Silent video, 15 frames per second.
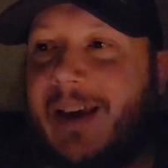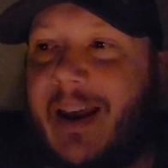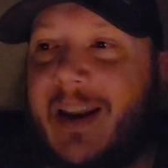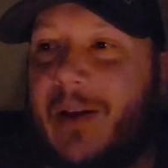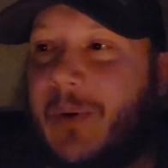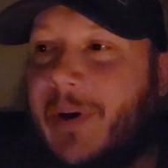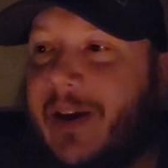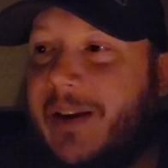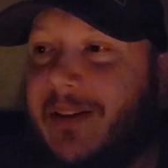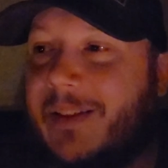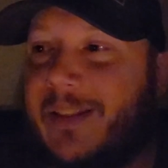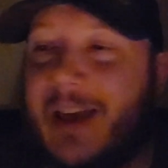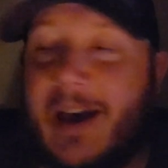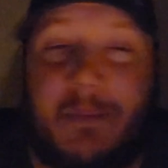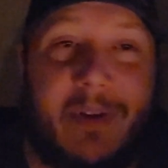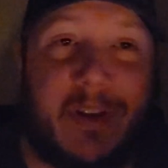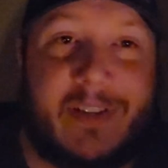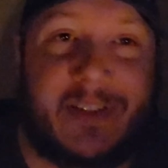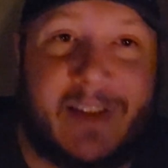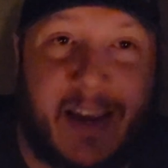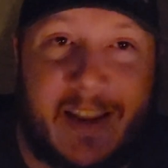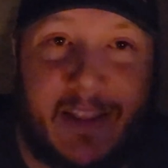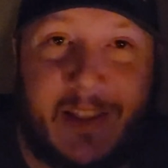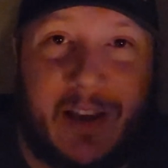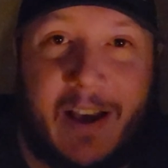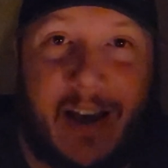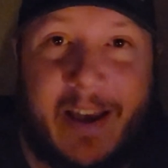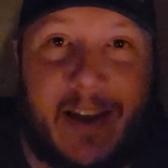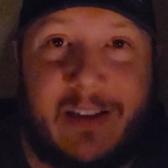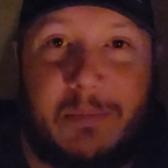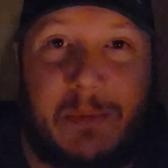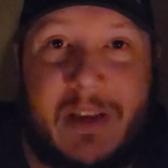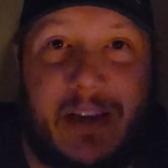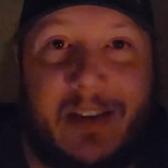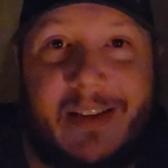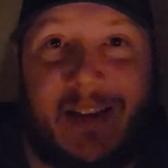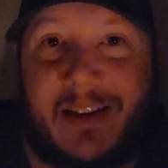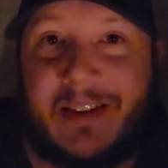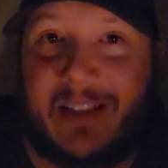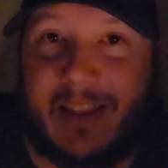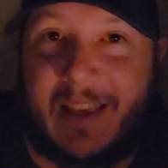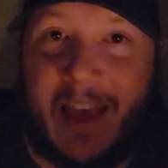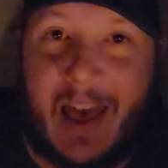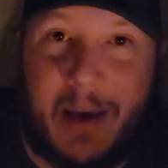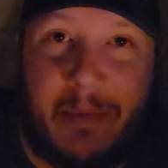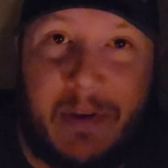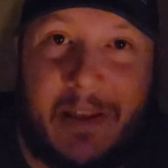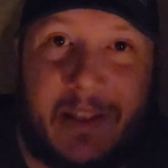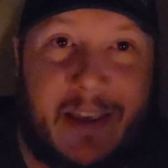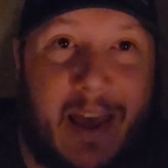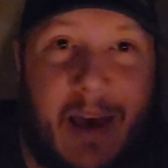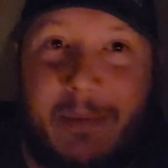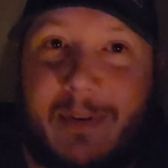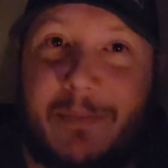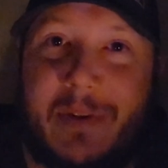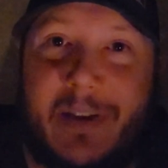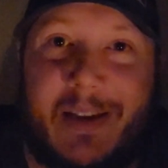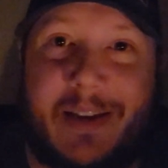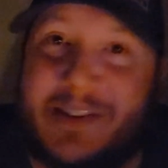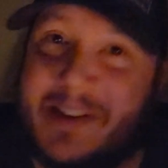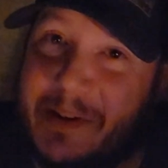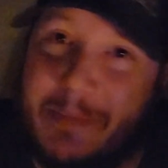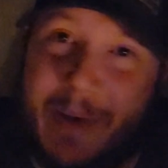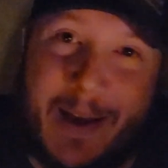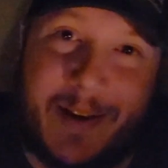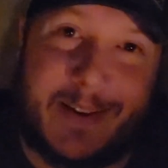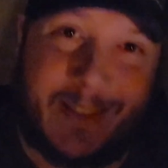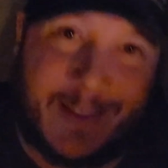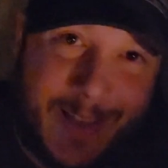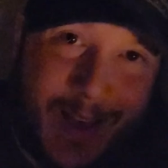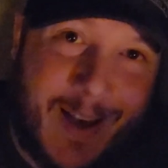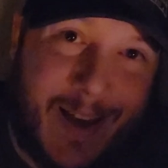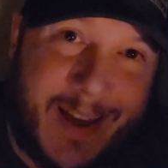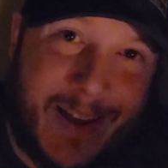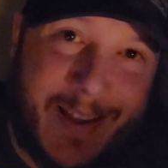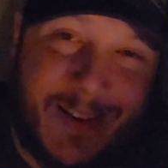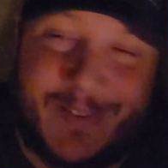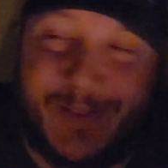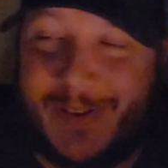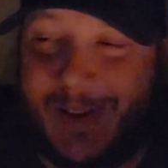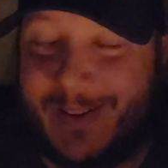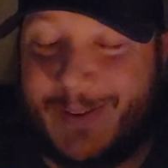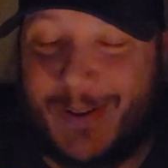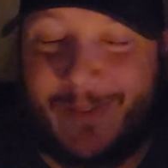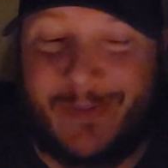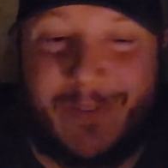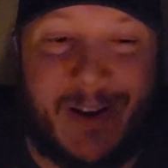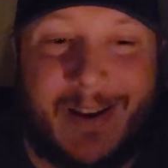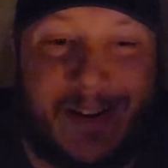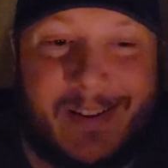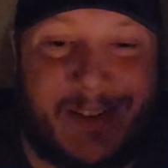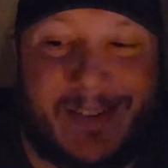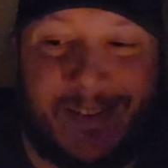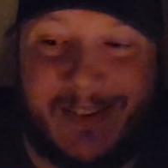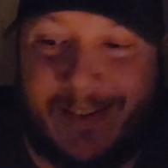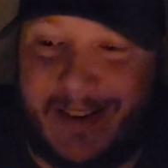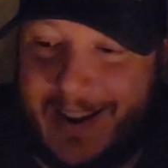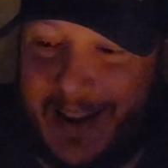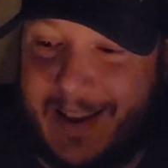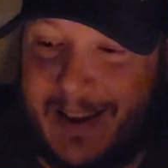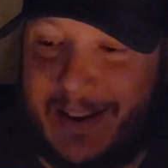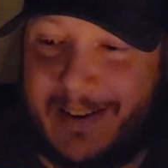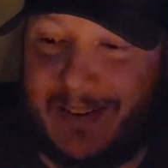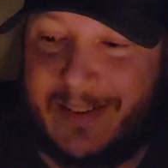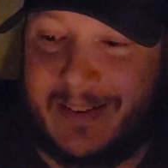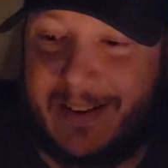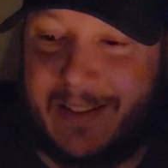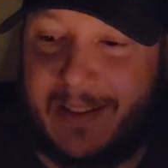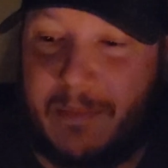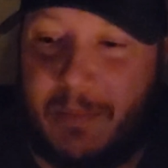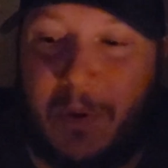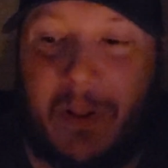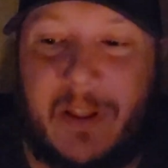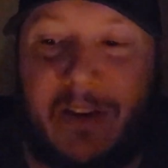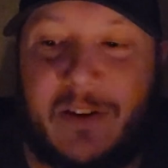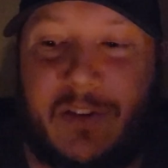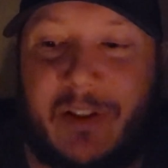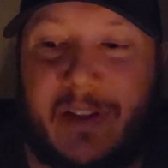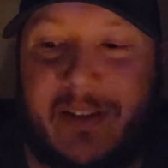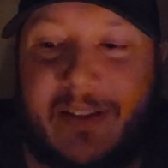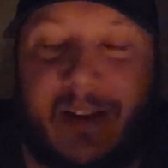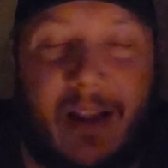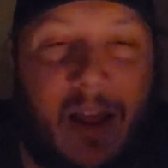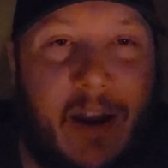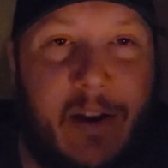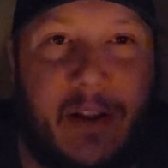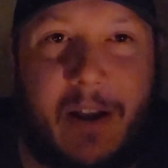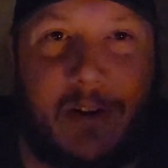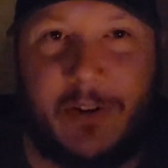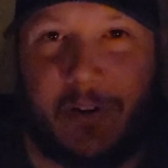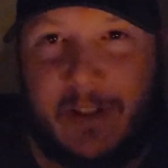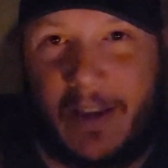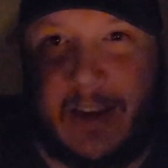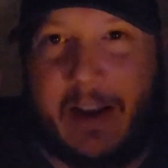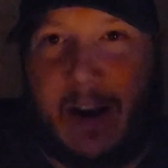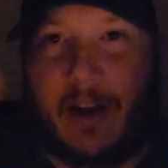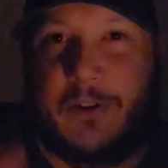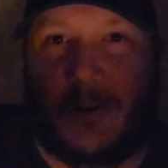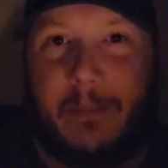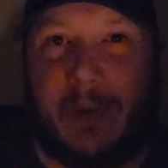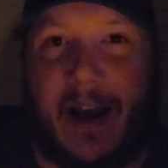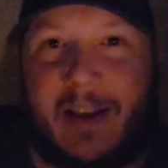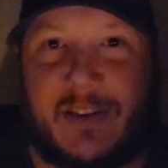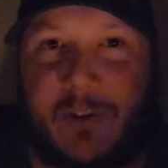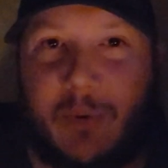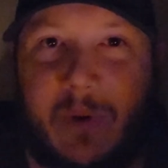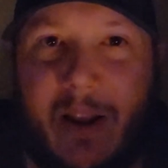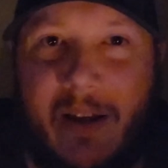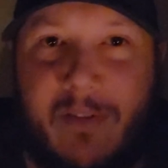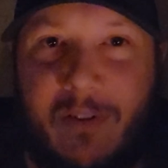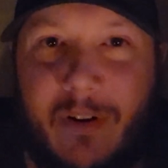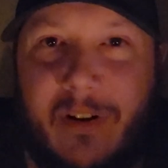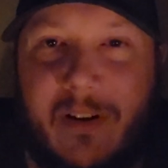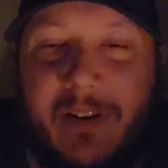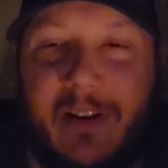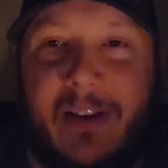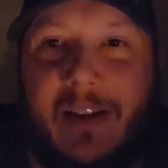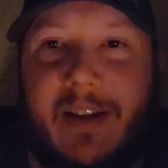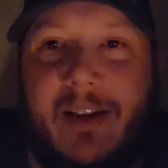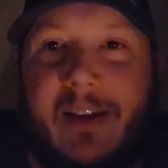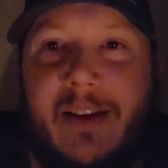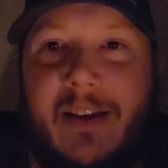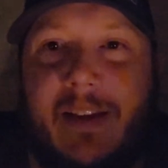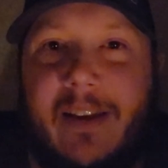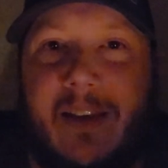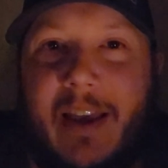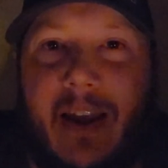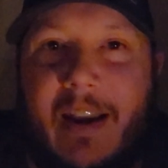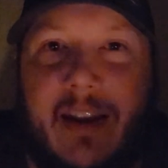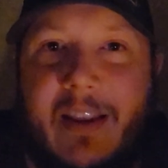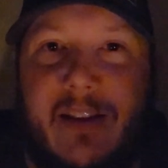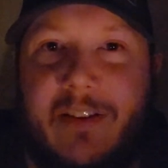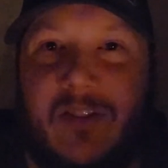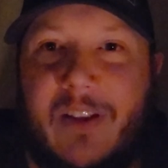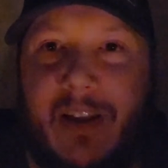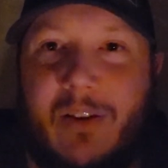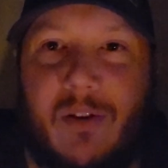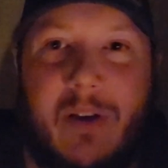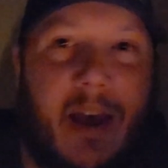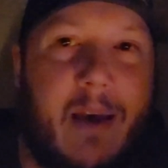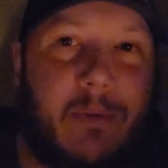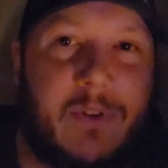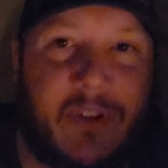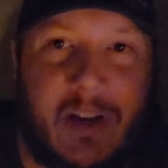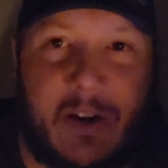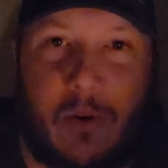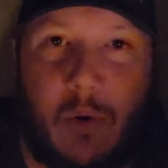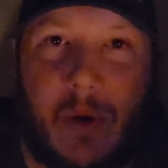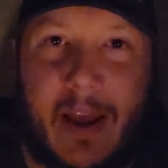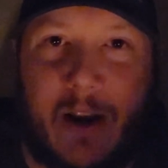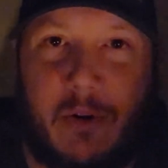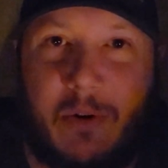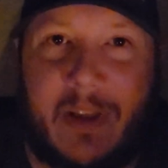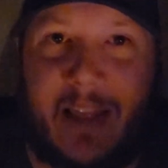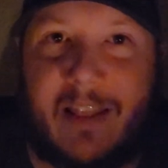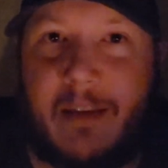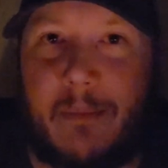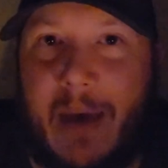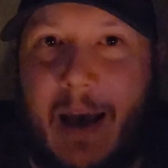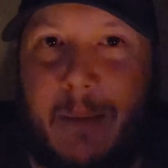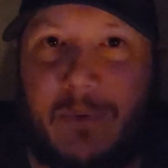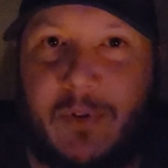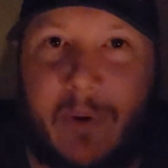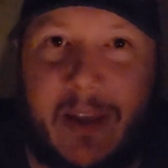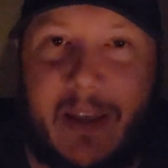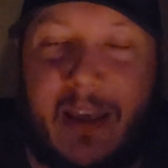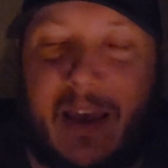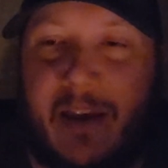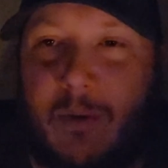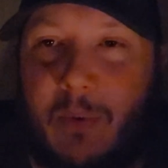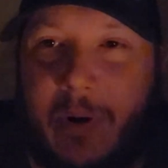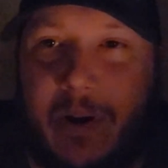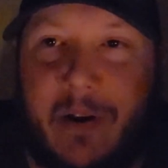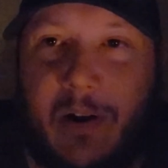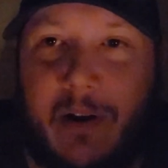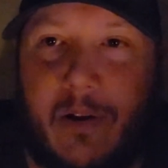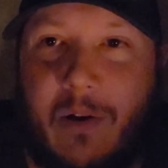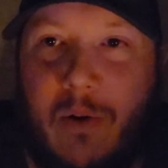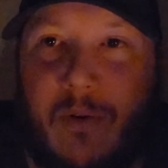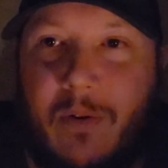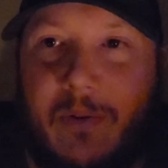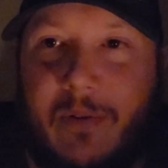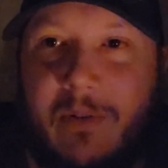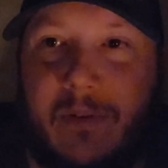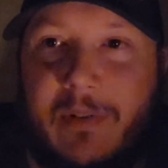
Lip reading: Anyway, that being said, the guy is being a dick to the cabbie, and the cabbie's being a dick back to the guy, so that's all fun. And they pull into this little an underpass or whatever, and he's like, "Okay, I'm just gonna go get out and get the map so I can get you where you gotta go."